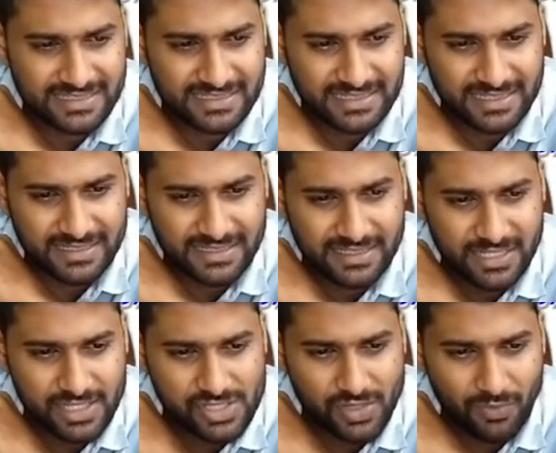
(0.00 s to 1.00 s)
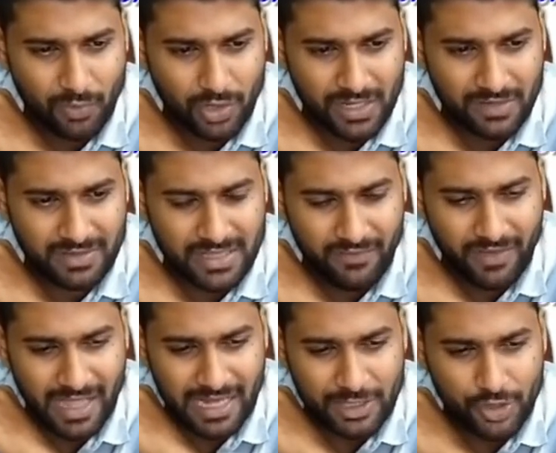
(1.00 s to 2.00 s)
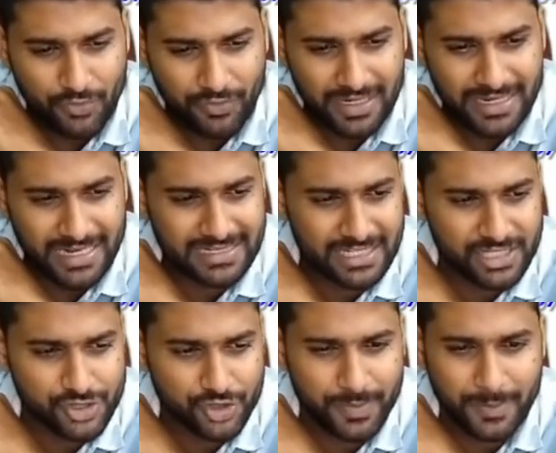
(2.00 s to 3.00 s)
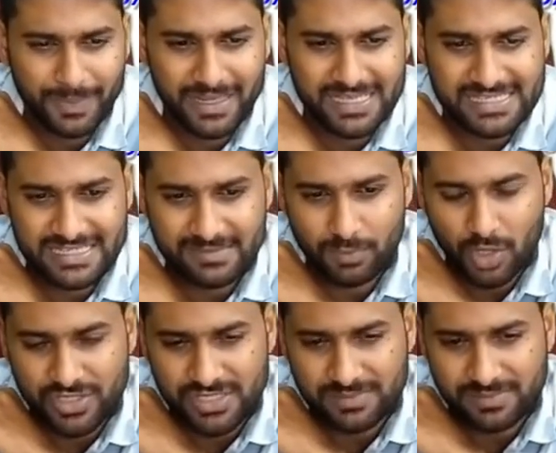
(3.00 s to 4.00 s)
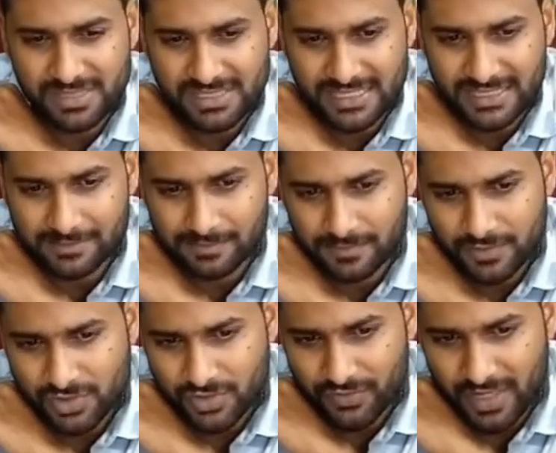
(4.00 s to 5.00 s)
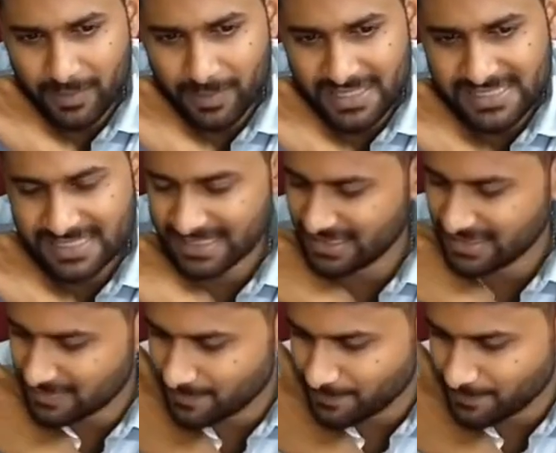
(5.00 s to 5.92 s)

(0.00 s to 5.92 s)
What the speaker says: 13. So whatever the value you will get, that should be placed in box number 10. So we are placing here.